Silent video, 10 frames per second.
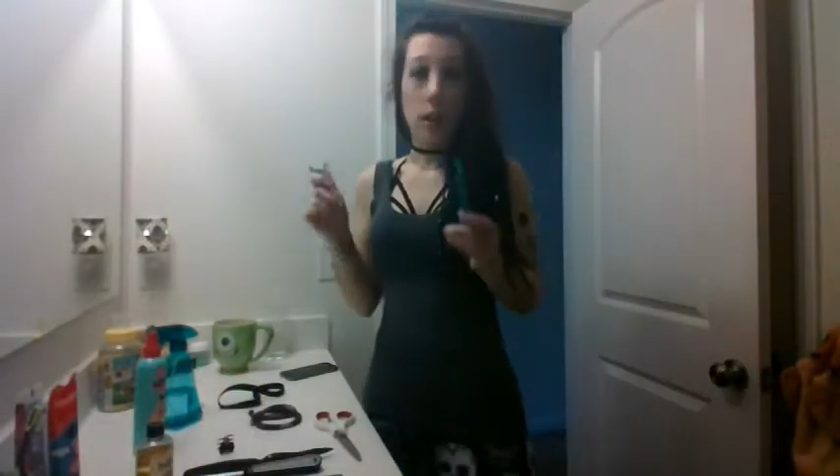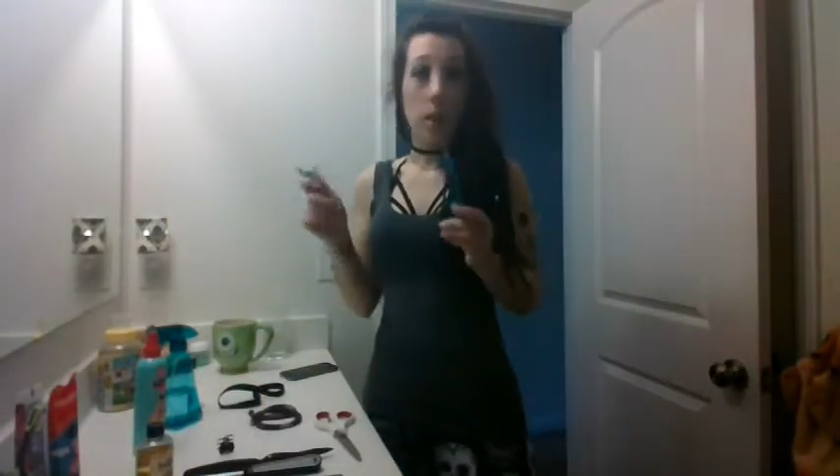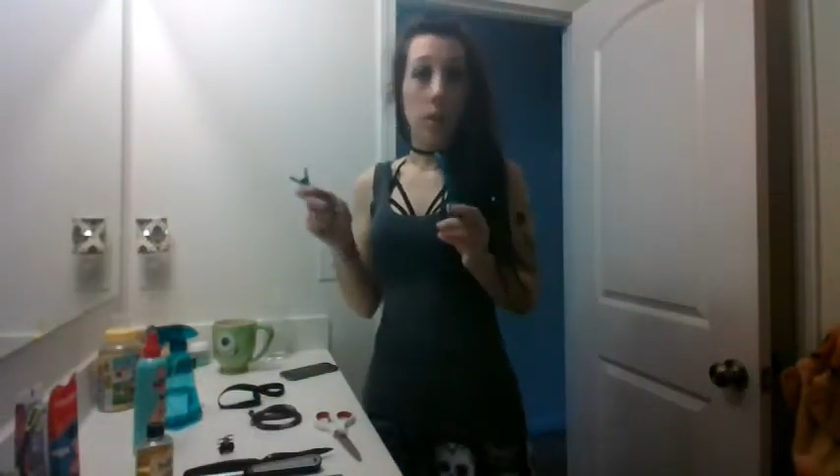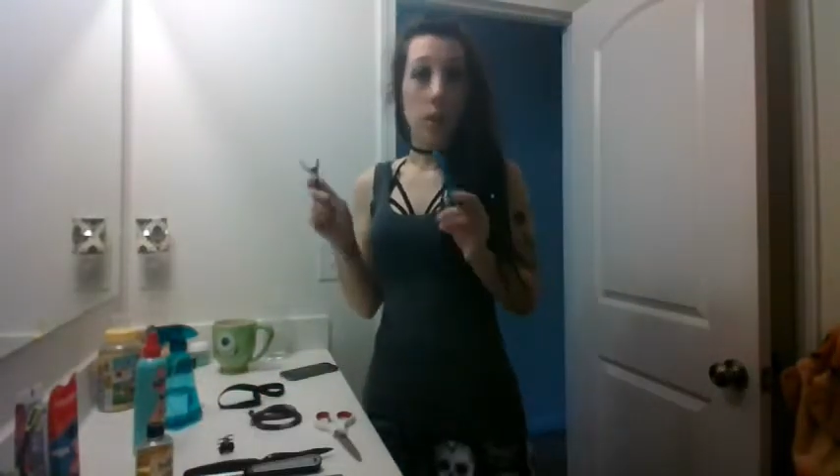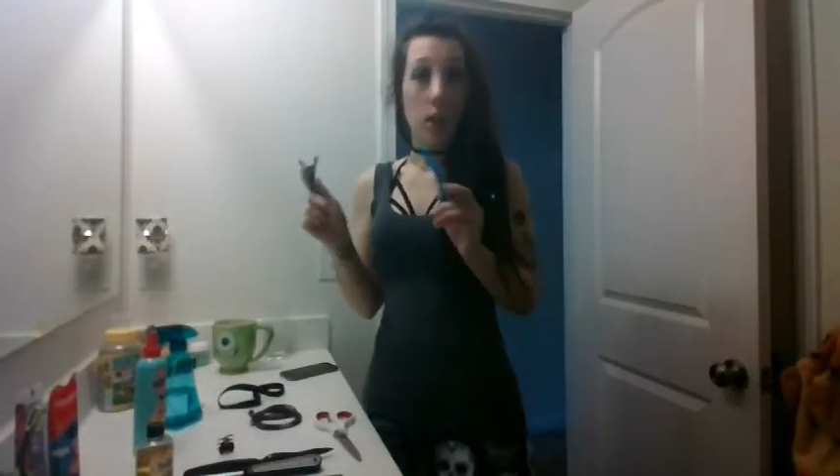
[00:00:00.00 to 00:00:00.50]

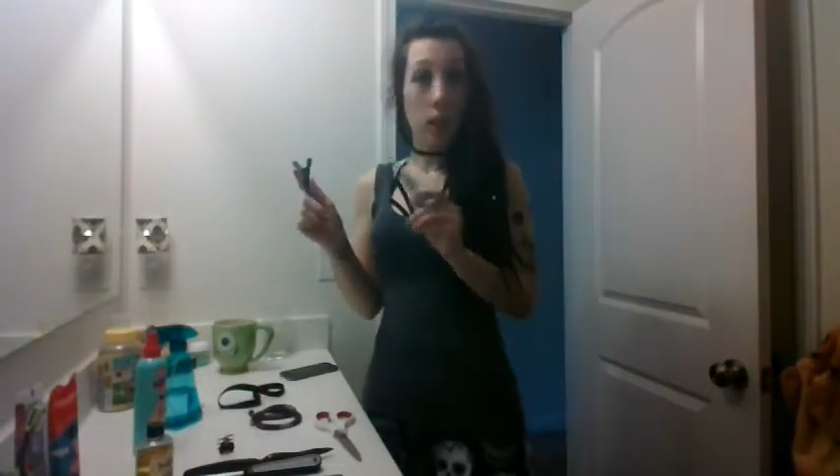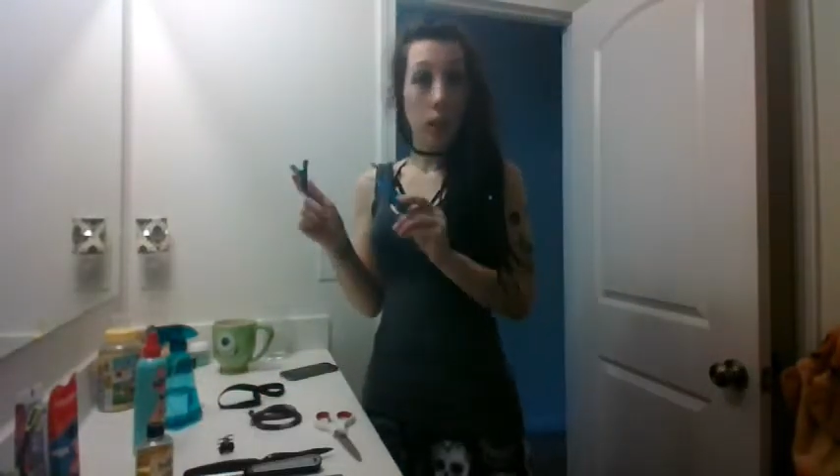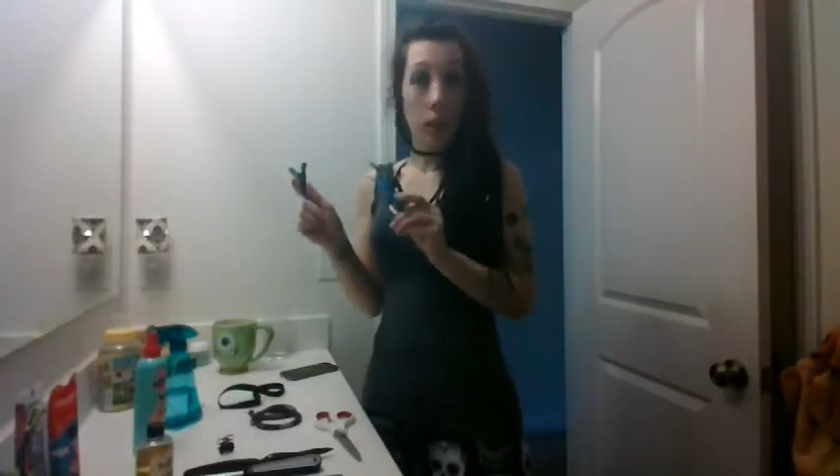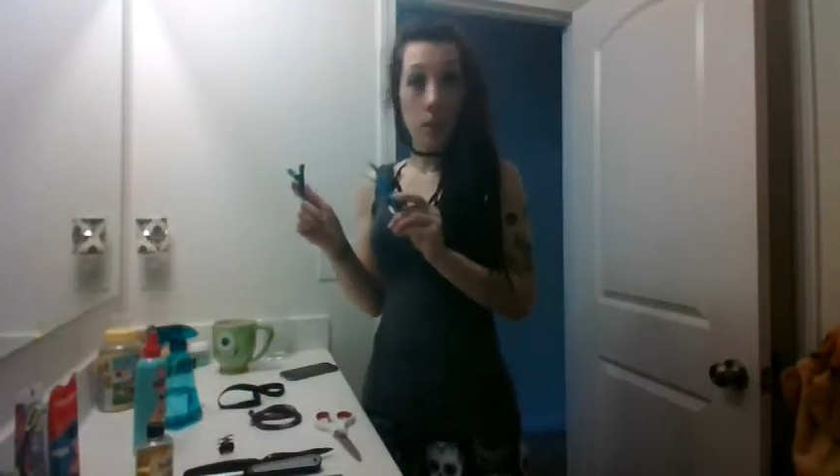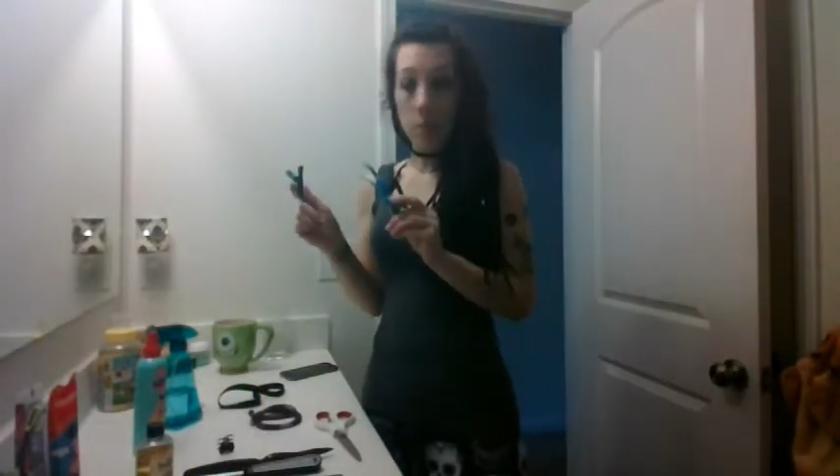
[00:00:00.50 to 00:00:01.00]
couple of
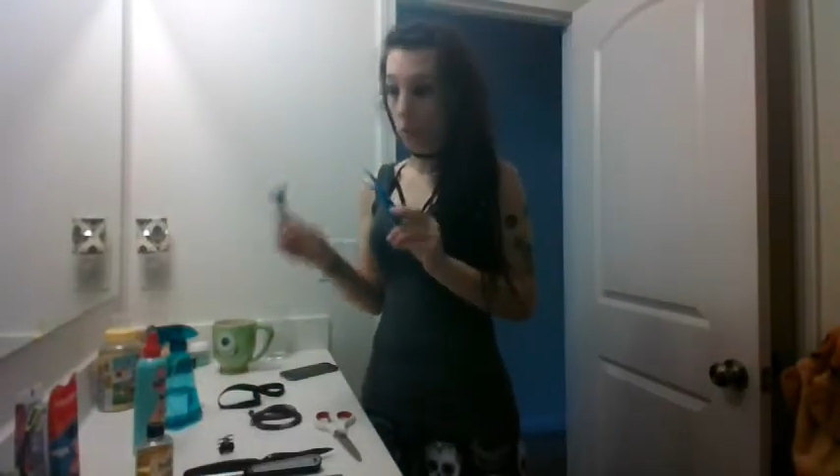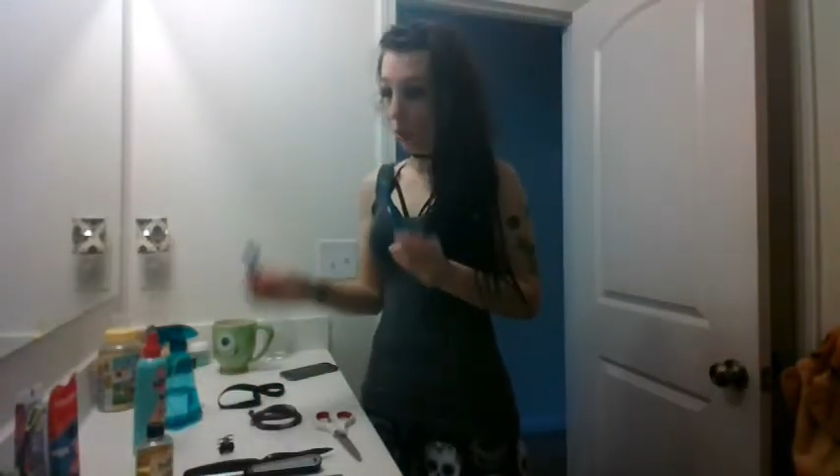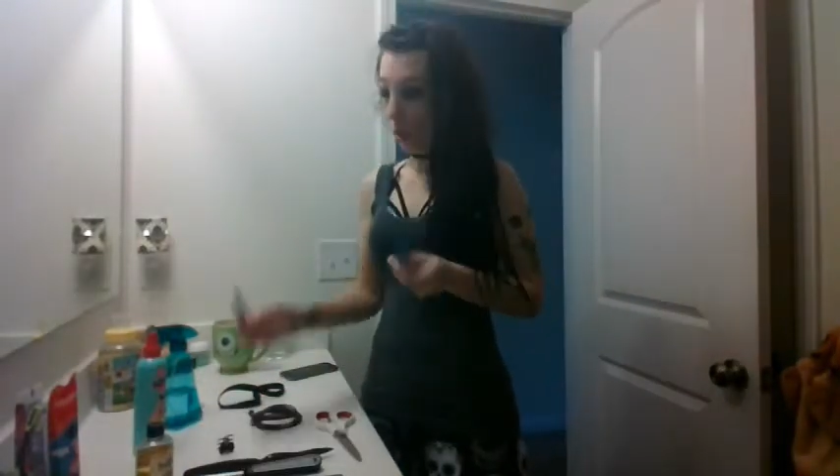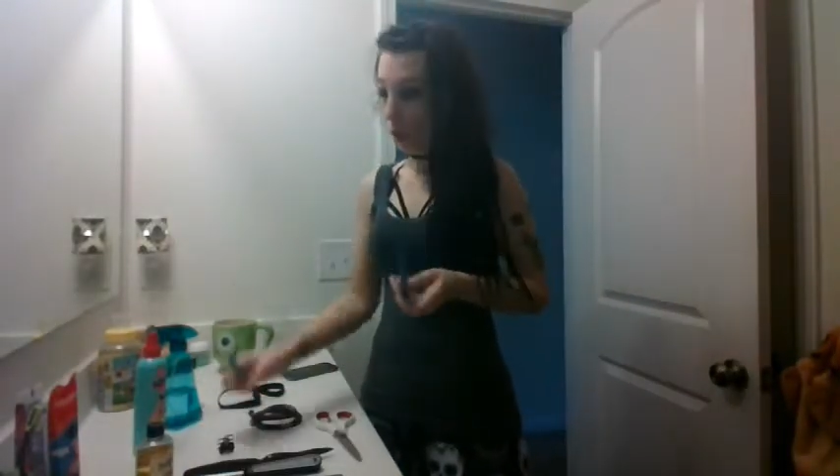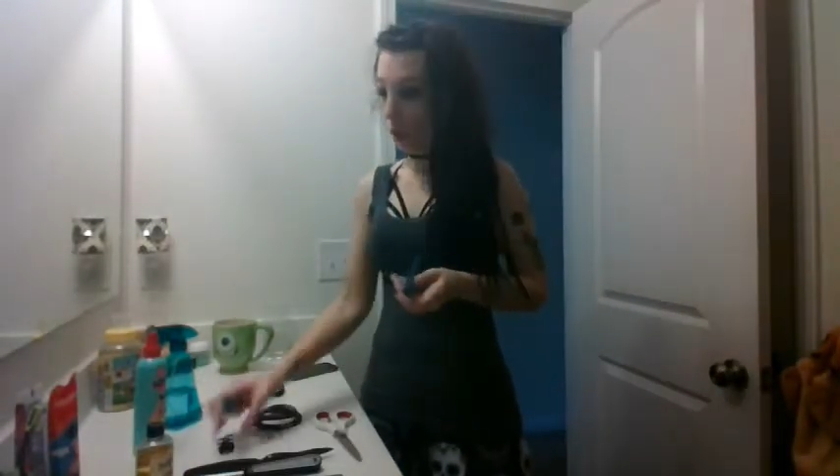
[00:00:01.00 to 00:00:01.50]

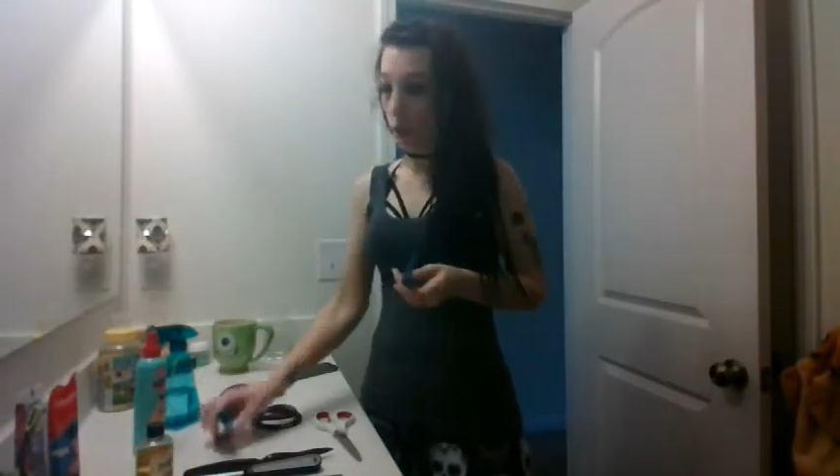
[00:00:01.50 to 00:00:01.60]
clips,